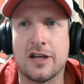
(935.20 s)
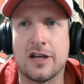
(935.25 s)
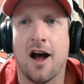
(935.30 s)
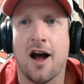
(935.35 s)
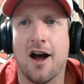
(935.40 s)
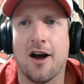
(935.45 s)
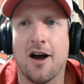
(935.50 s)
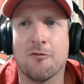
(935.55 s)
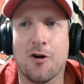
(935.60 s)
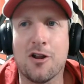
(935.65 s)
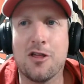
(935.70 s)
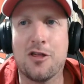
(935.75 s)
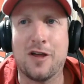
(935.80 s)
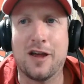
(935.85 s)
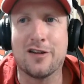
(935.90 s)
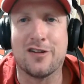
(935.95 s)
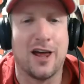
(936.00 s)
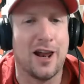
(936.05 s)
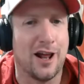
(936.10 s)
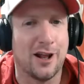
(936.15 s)
One
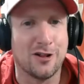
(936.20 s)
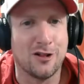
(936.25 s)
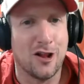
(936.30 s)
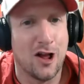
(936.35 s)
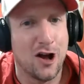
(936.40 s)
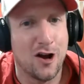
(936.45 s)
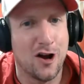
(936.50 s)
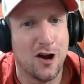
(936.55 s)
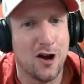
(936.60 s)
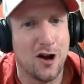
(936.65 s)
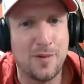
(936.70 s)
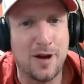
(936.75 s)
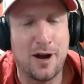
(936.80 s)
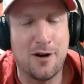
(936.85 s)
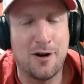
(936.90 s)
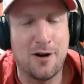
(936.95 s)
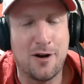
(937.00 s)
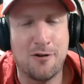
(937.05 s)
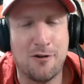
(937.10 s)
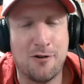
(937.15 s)
of the things that I love
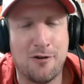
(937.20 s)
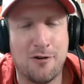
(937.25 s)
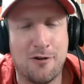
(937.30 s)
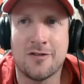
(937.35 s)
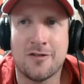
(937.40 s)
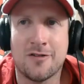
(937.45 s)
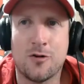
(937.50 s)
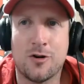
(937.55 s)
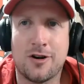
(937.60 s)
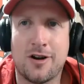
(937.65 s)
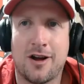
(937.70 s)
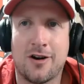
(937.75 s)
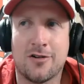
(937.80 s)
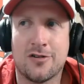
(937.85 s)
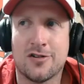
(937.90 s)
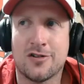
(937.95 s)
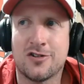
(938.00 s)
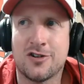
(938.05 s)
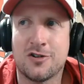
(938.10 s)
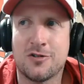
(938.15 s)
about what the
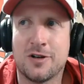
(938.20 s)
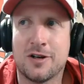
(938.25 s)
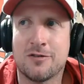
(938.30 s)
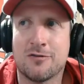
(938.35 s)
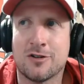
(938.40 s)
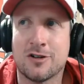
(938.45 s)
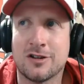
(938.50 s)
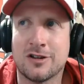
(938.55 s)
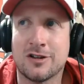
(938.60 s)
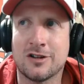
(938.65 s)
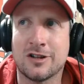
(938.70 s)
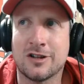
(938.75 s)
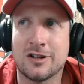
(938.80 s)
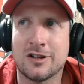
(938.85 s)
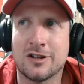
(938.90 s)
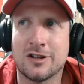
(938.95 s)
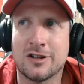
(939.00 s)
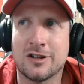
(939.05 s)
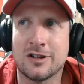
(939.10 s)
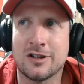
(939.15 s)
49ers are doing
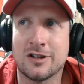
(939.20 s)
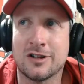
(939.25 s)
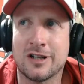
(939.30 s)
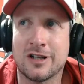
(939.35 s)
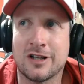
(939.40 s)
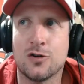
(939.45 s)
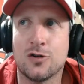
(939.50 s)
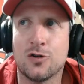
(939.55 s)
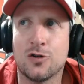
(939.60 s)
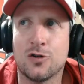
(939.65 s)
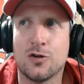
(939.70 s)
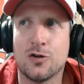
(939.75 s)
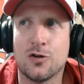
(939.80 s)
related to